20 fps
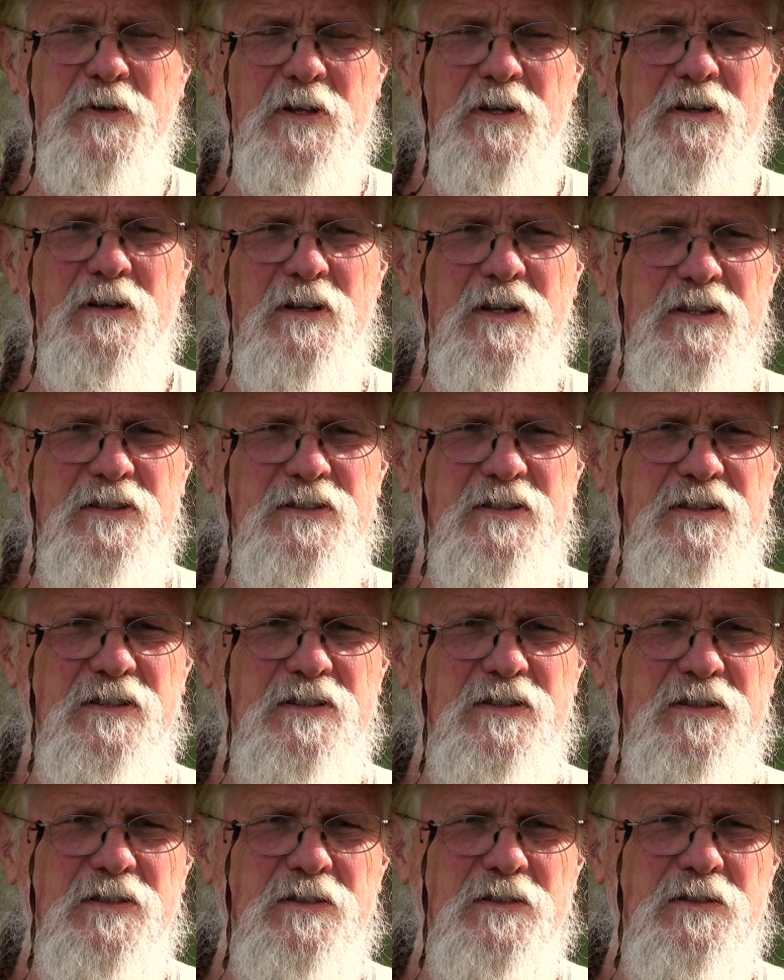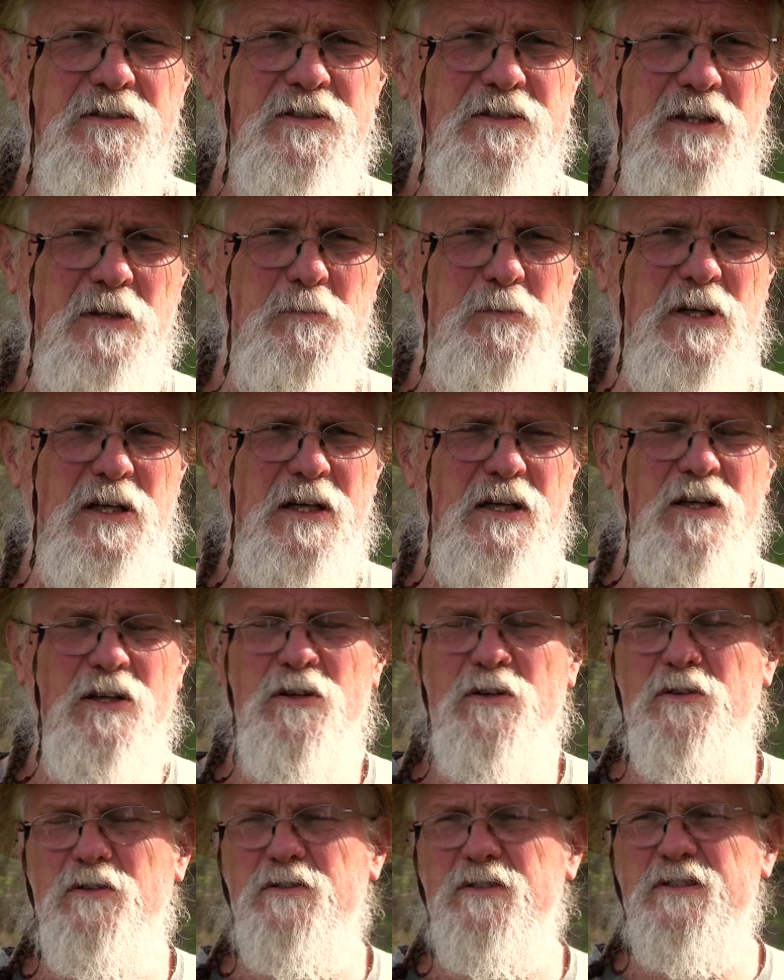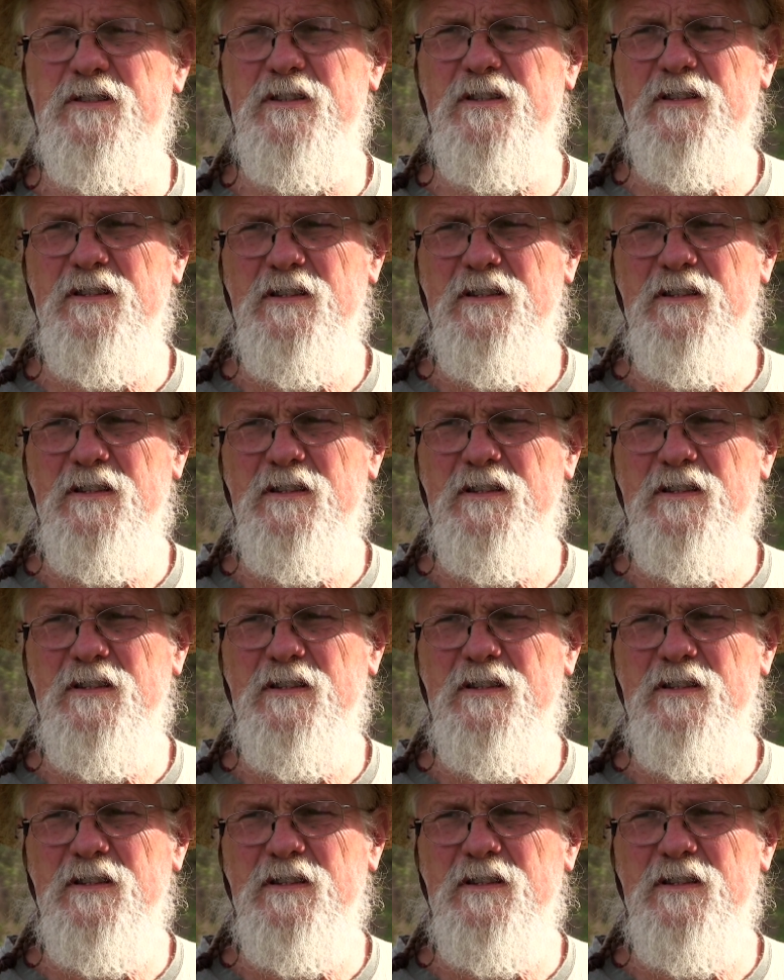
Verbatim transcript: rather listen to somebody who's